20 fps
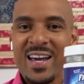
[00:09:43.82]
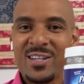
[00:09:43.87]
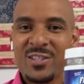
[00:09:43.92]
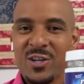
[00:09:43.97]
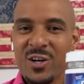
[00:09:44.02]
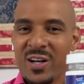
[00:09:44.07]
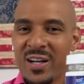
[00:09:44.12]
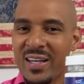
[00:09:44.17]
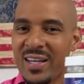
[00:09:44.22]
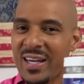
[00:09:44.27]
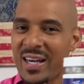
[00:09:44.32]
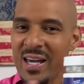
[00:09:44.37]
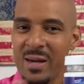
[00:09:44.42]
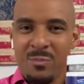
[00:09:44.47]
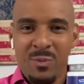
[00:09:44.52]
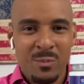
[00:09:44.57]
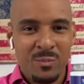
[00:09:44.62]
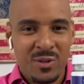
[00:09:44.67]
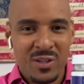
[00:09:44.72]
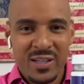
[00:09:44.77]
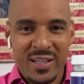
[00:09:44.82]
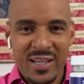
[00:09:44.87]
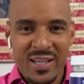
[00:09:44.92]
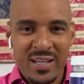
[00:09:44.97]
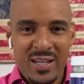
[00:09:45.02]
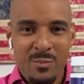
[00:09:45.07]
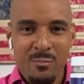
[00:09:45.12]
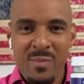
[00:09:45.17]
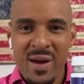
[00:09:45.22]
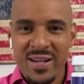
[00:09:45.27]
is going to keep them
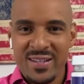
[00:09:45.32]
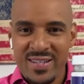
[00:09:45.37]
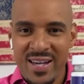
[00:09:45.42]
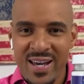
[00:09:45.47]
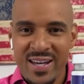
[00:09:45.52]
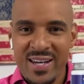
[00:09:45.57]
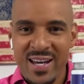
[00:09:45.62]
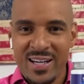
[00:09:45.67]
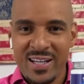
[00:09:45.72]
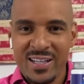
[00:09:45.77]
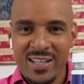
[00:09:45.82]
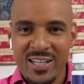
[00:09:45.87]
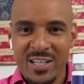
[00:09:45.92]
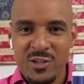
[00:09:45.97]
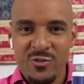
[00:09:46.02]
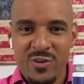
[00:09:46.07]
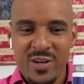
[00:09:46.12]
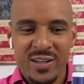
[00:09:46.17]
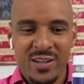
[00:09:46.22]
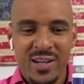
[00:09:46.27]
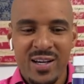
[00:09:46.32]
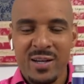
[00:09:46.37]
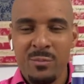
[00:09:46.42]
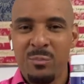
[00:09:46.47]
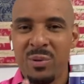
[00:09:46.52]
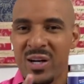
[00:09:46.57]
clean, maintain that clean drain line.